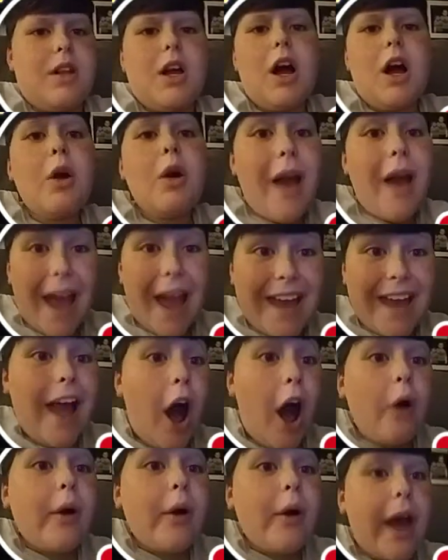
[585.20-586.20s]
Okay,
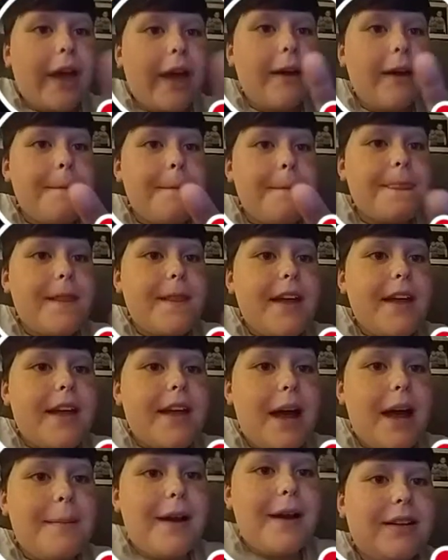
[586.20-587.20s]
okay.
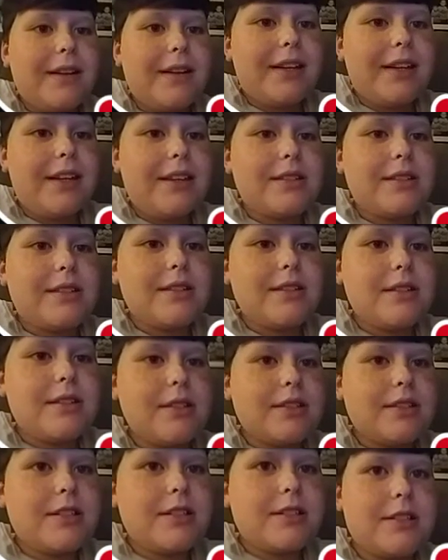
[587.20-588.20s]
How about these?
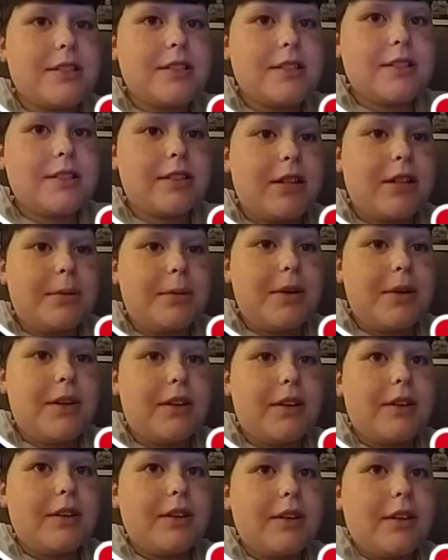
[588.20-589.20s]
Oh, come on.
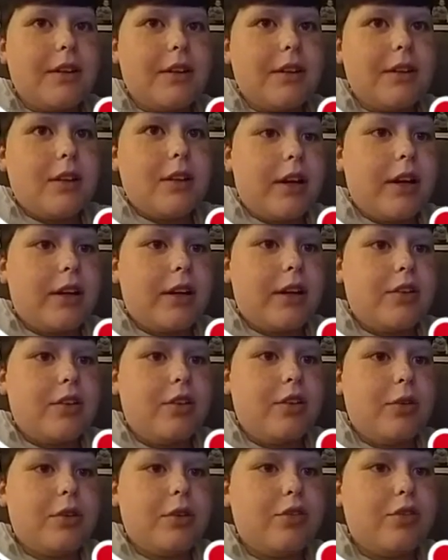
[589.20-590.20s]
I could
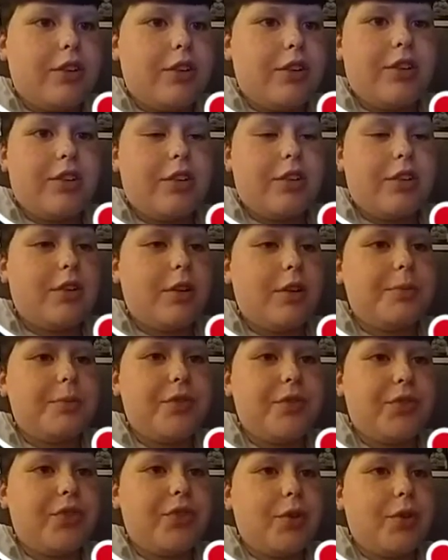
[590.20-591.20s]
do it. The Triceratops
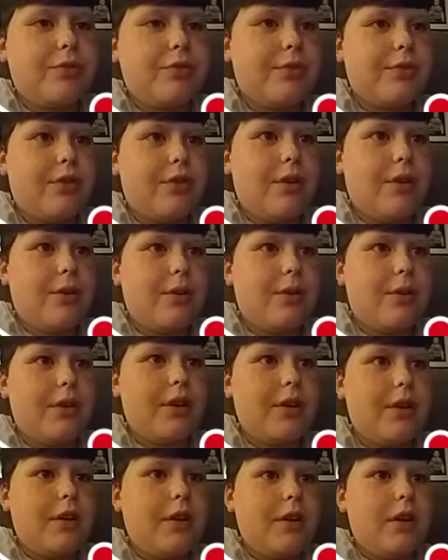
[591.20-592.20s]
is so strong.
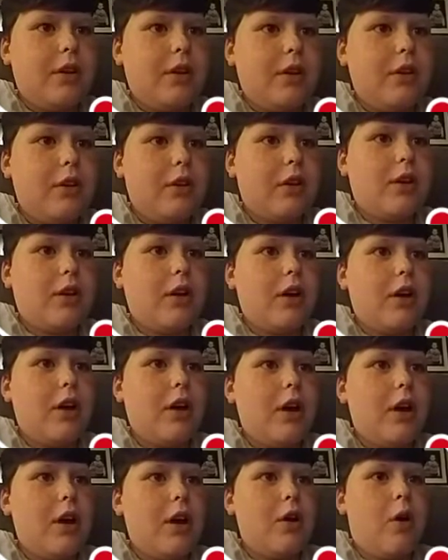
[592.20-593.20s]
Look.
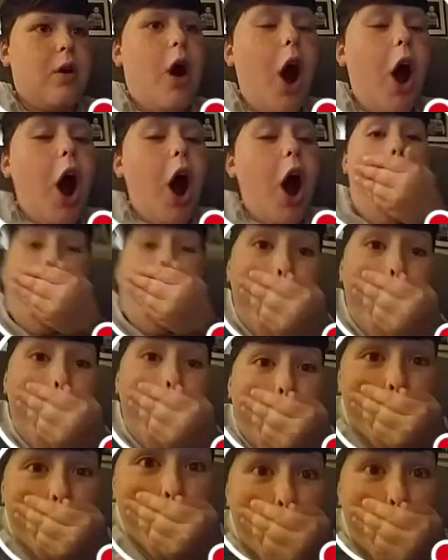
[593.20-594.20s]
Oh.
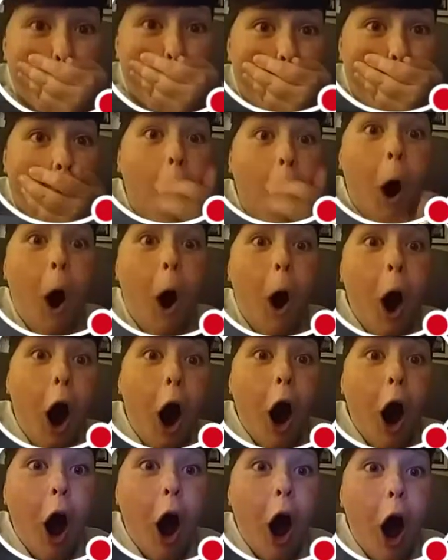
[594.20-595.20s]

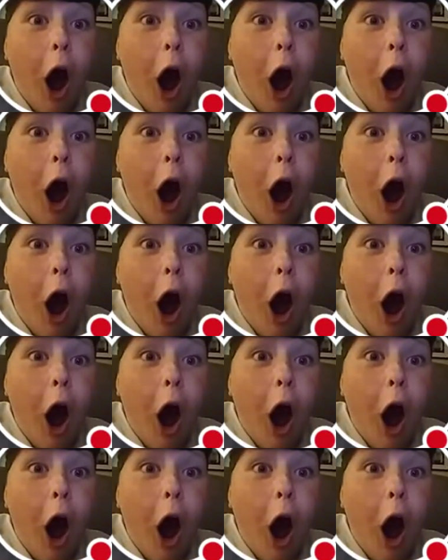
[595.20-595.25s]
Ooh.